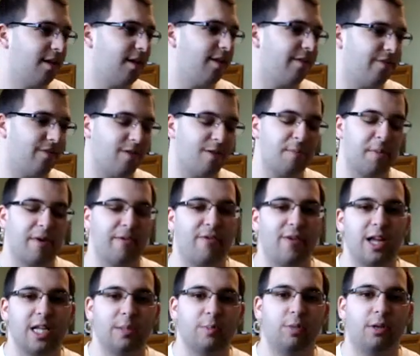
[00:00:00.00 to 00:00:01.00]
of my
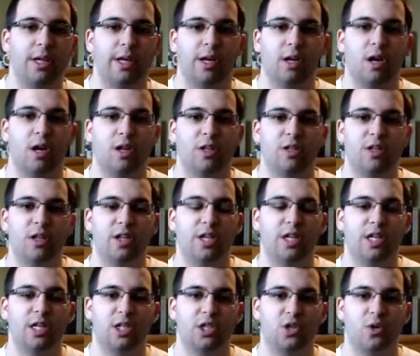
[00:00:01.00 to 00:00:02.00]
friends playing Call of
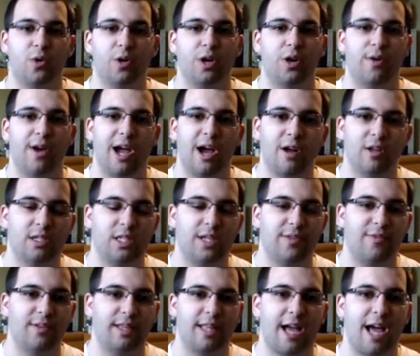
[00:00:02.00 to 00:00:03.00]
Duty, just joking around and
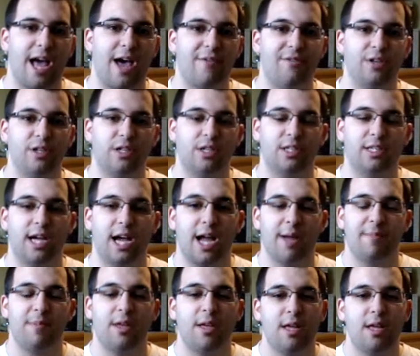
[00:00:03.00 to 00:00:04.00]
stuff like that, having a good time.